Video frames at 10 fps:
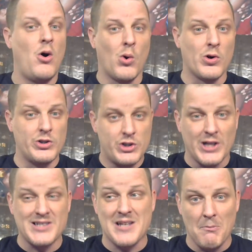or
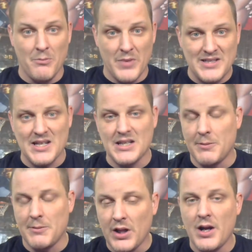just missing
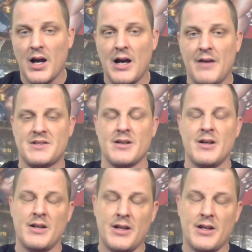the playoffs